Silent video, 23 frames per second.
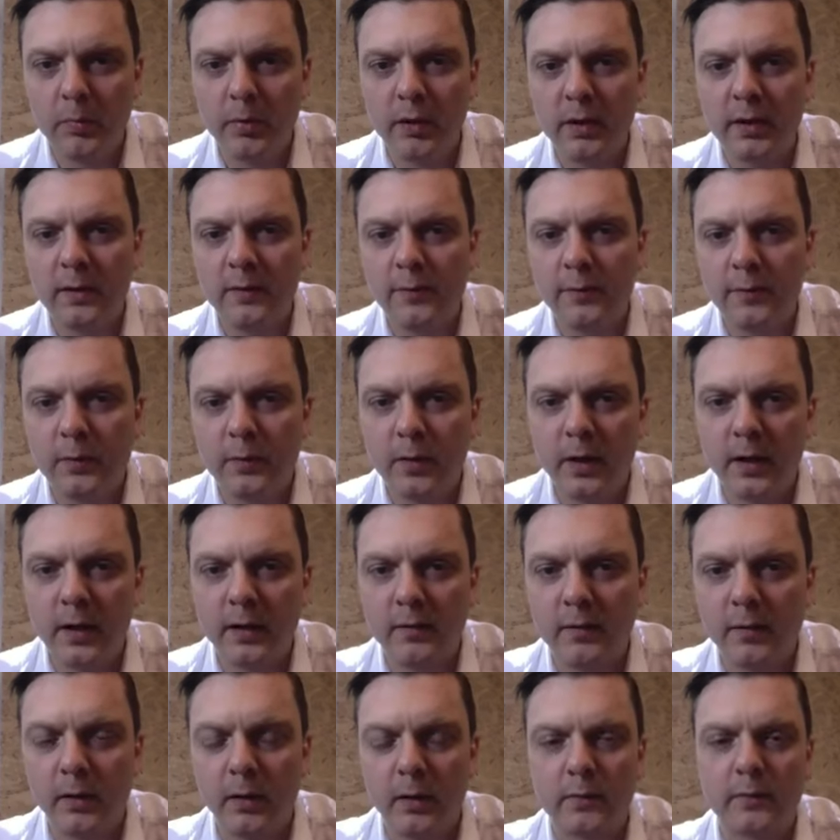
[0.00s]
But if you have
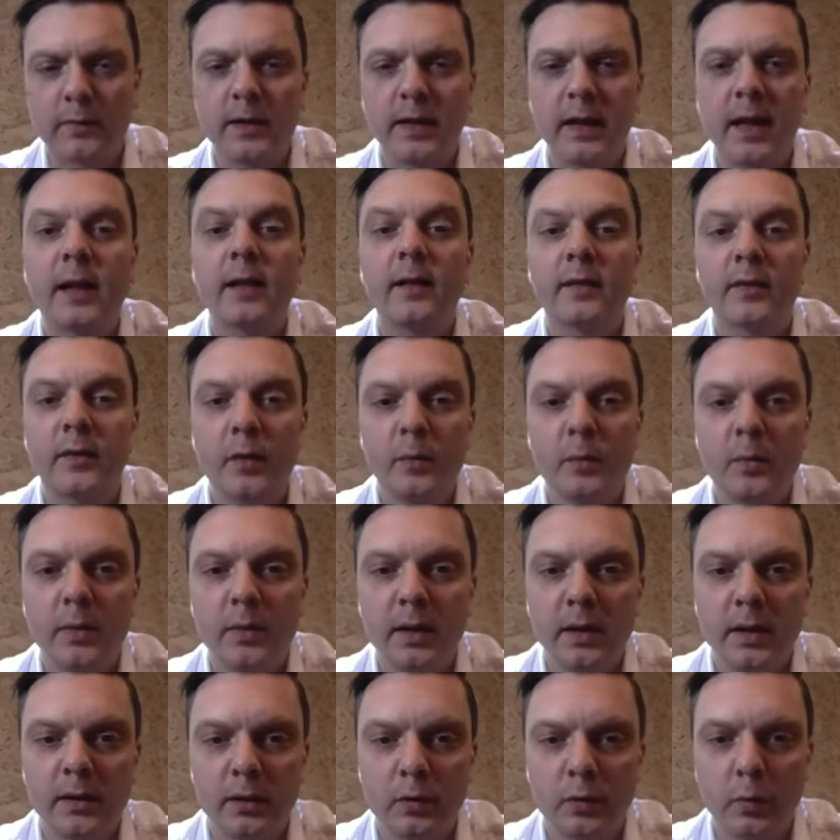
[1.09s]
a lot of calcium
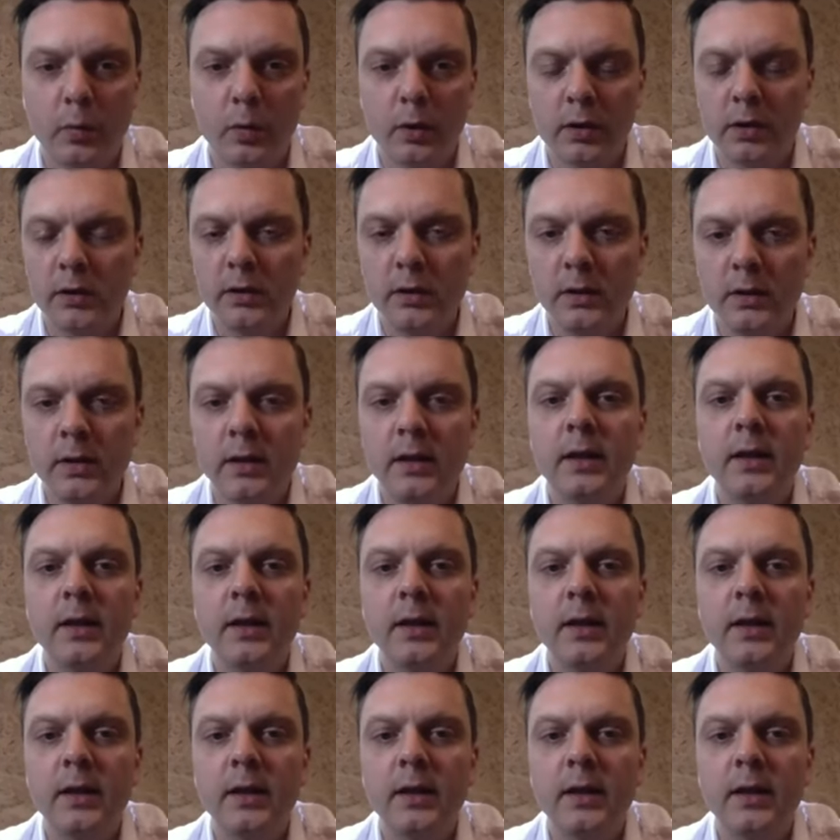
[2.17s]
in your water,